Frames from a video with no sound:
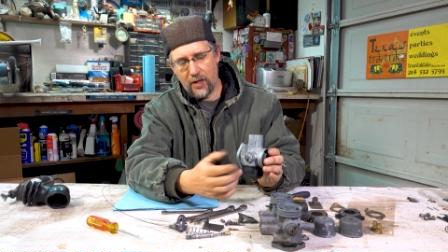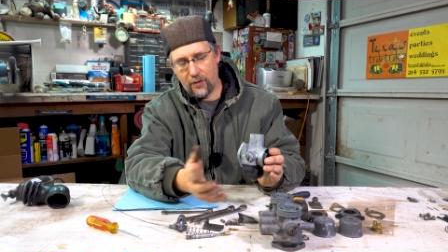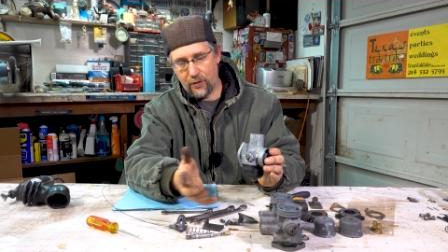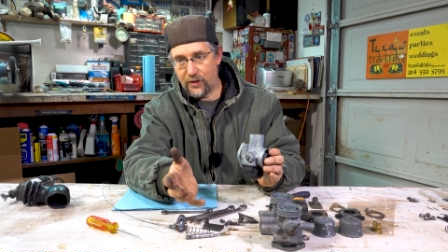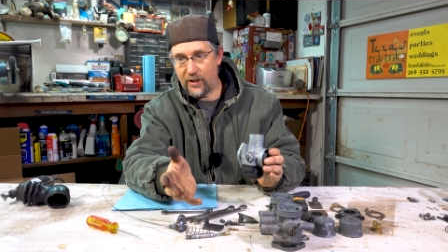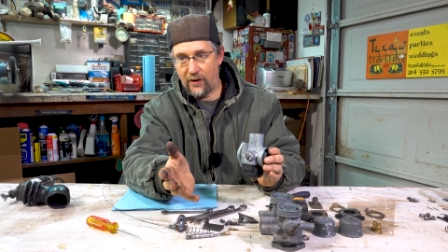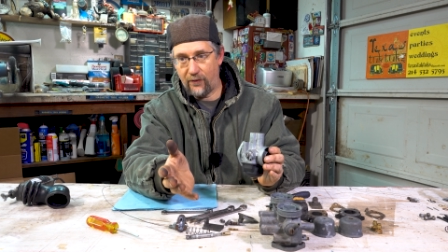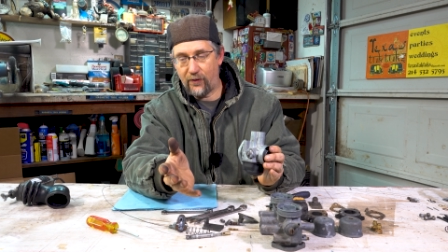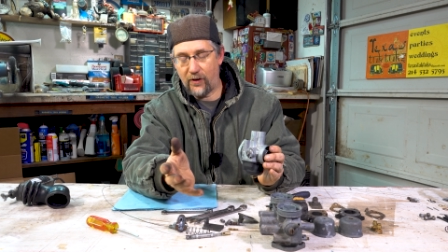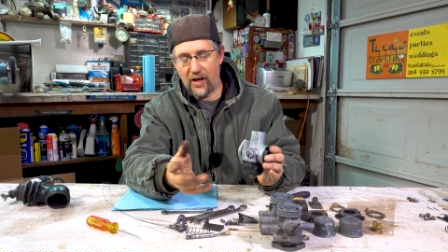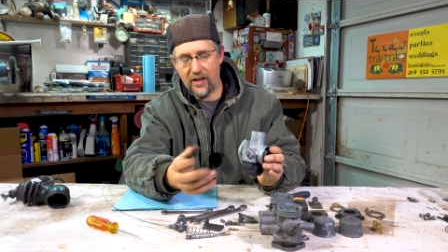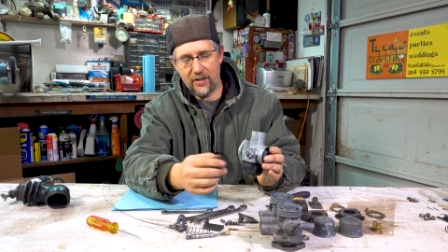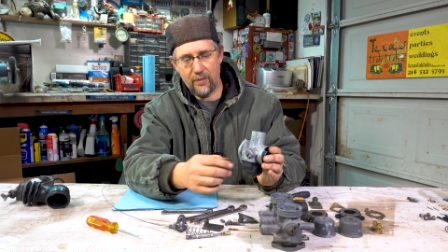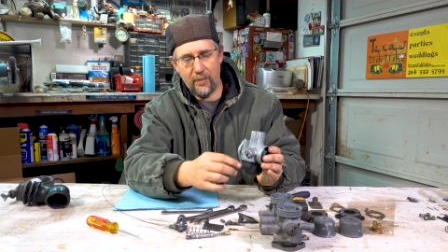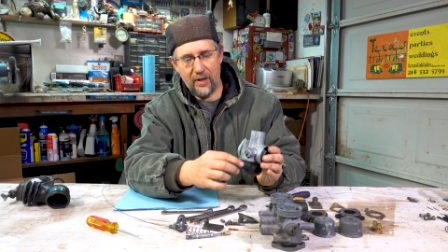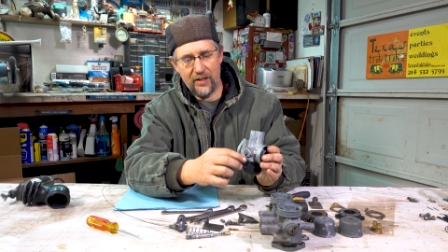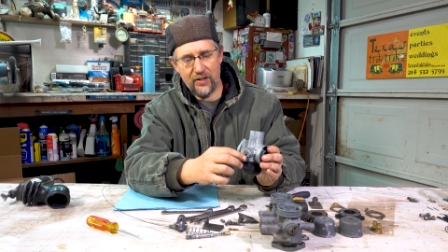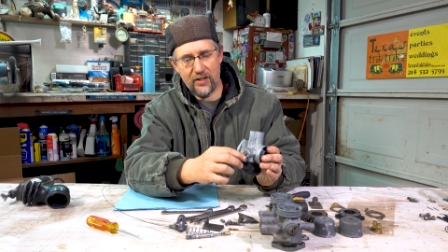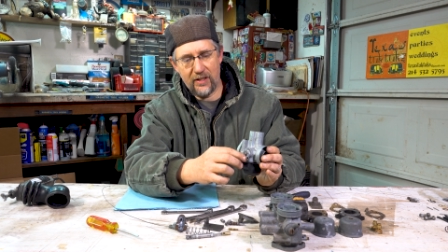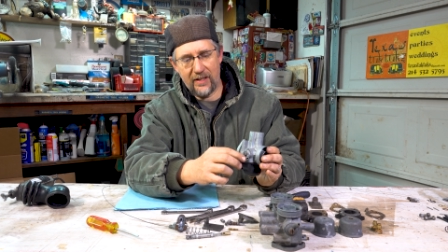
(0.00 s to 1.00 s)
which I forgot to
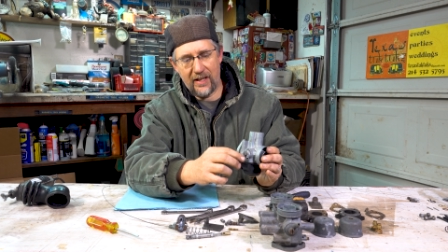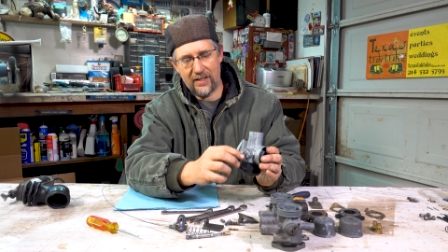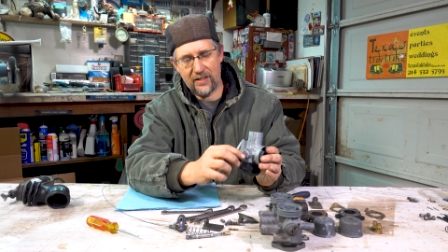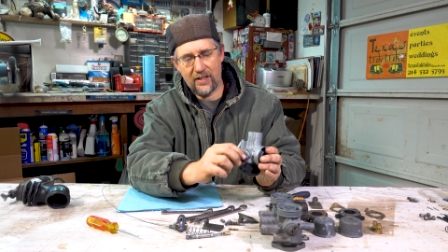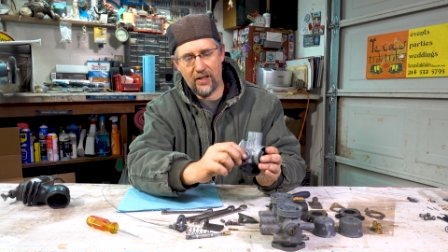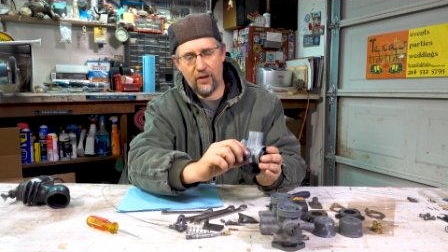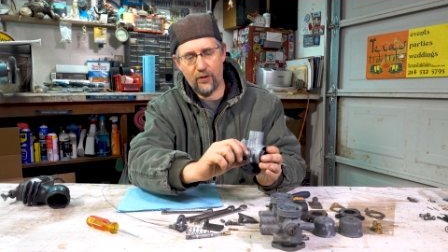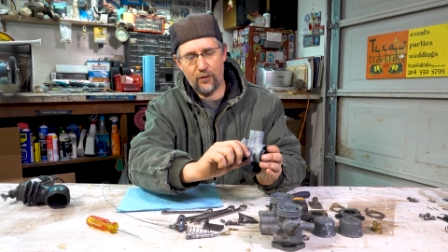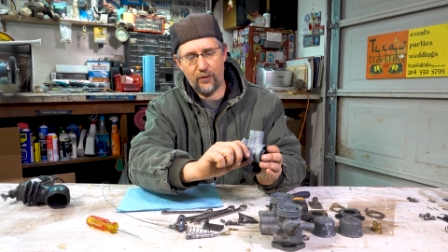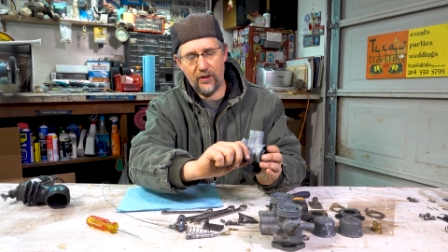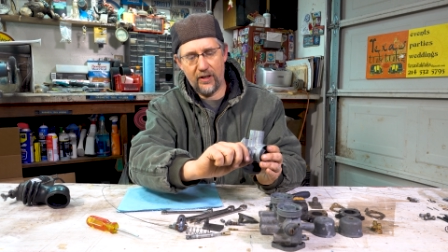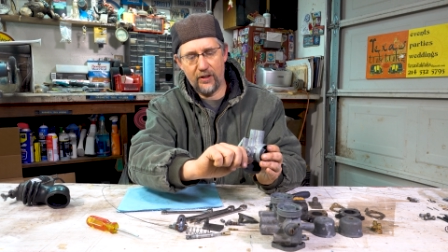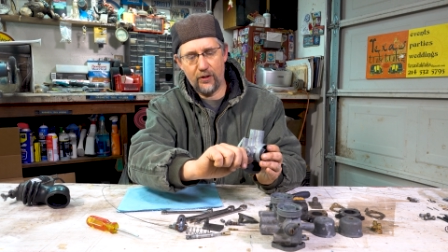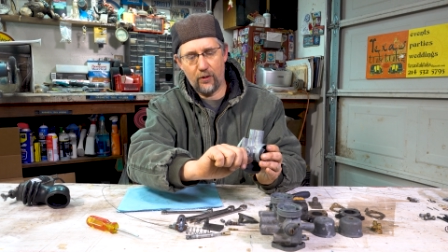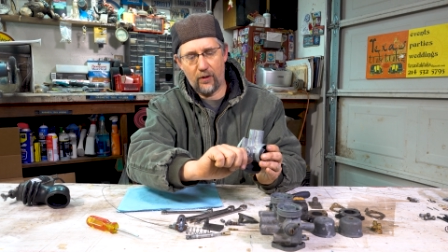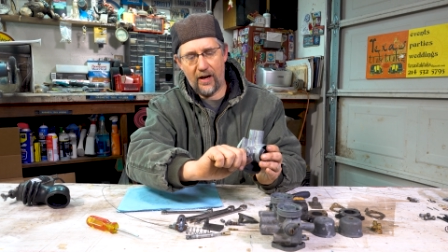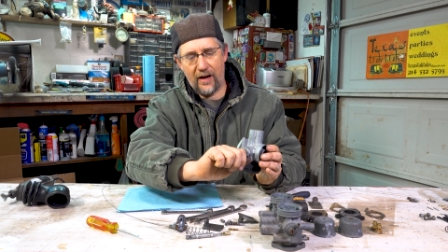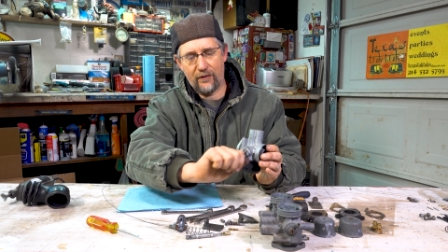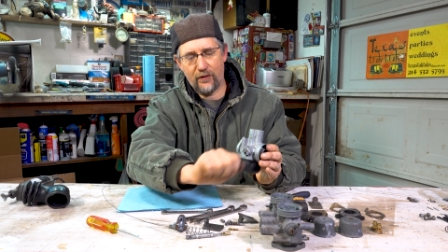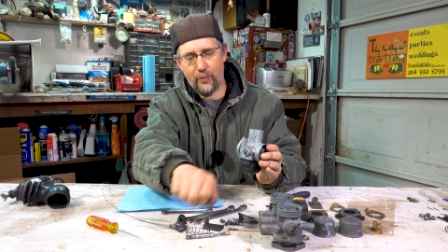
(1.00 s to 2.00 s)
mention, that's the other thing
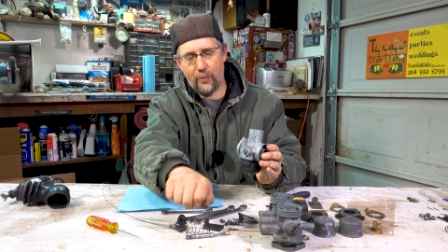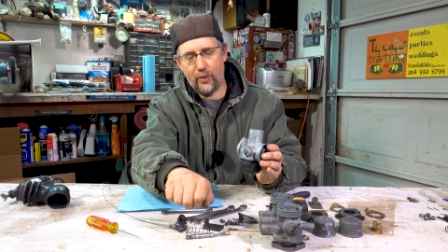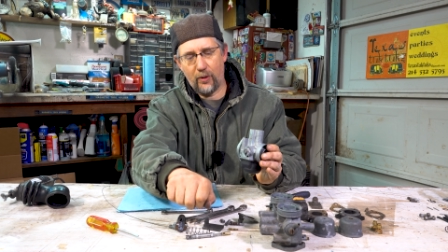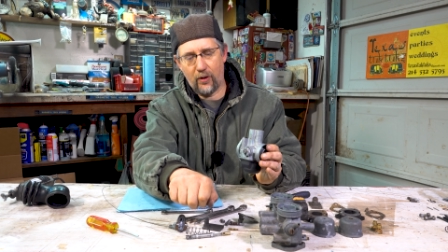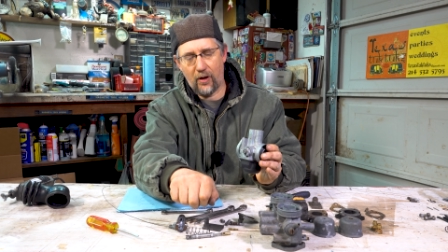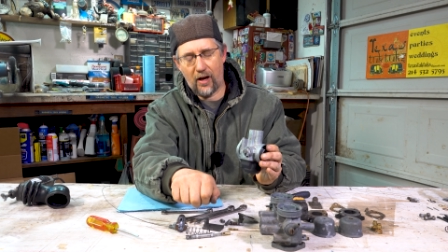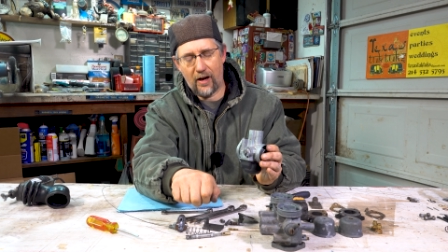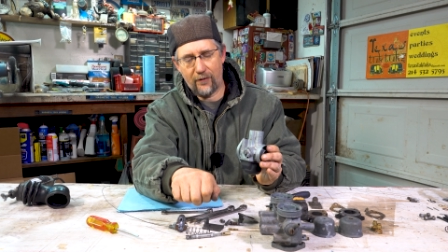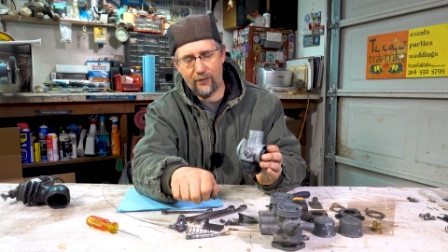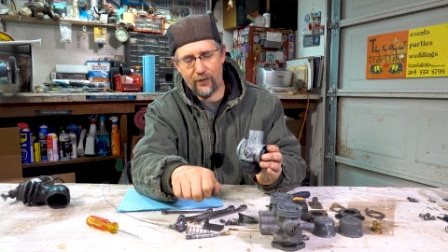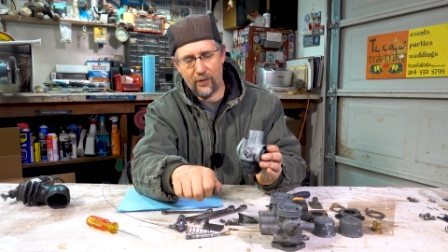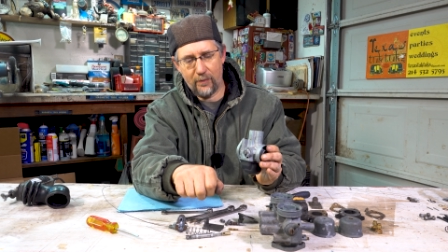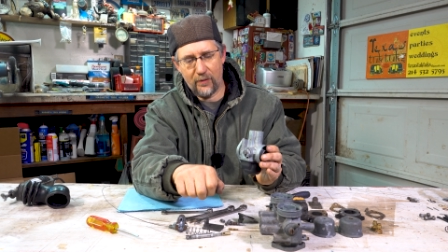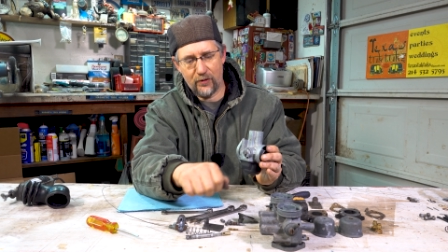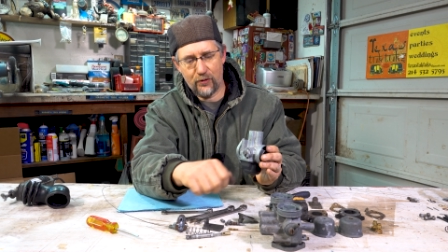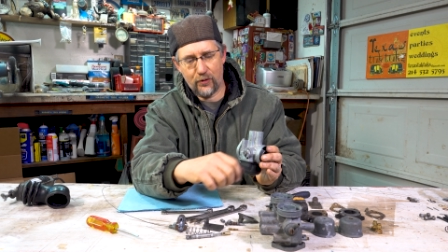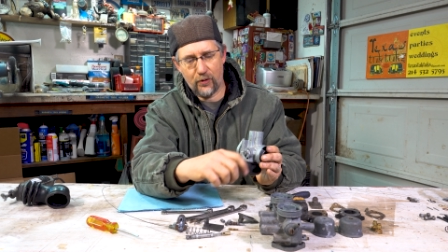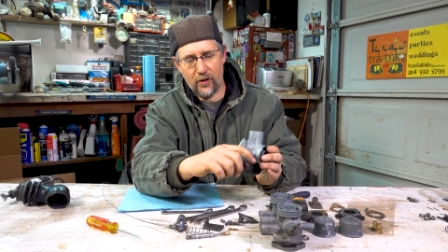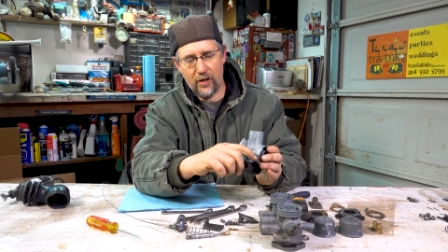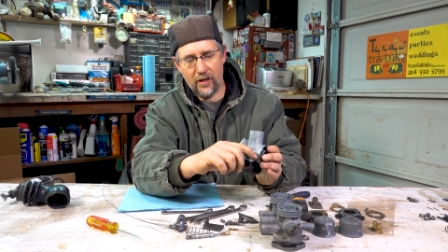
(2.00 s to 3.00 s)
you'll have to pull off from the
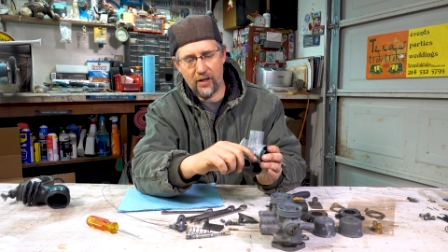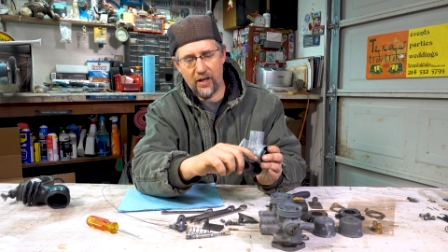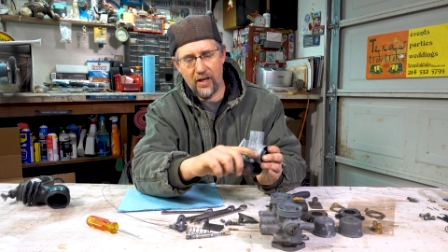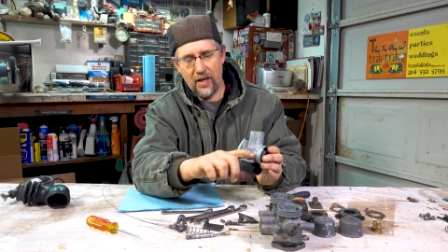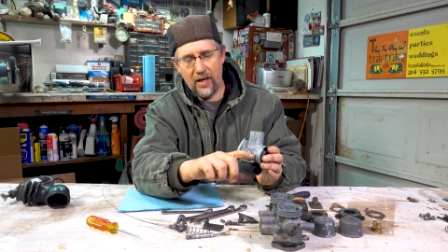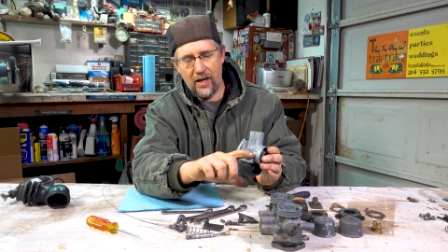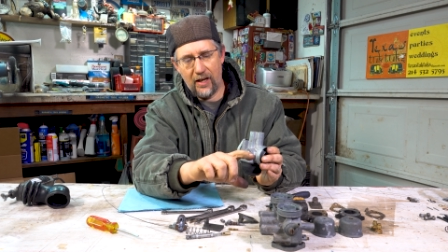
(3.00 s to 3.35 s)
truck.